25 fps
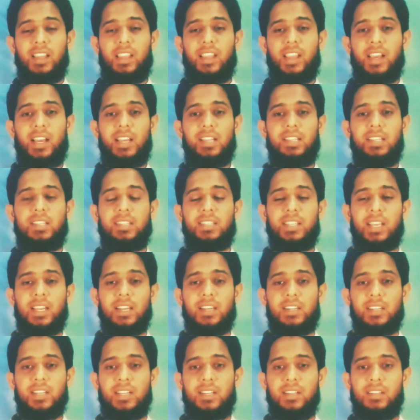Here in this
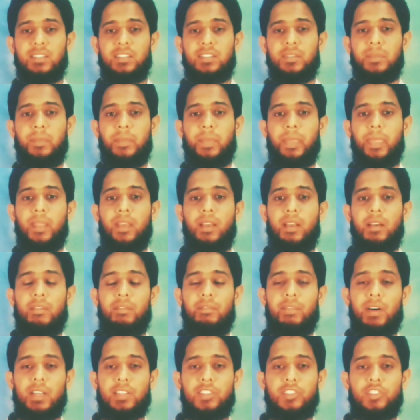sentence,
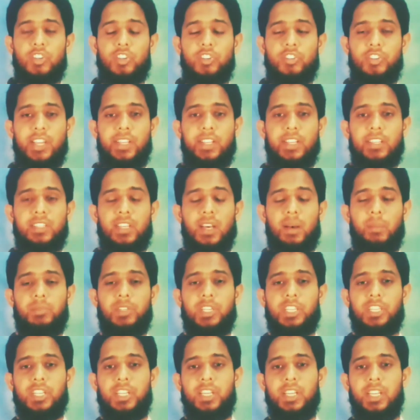first take the
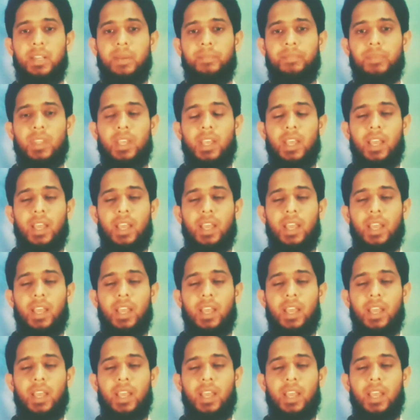subject he,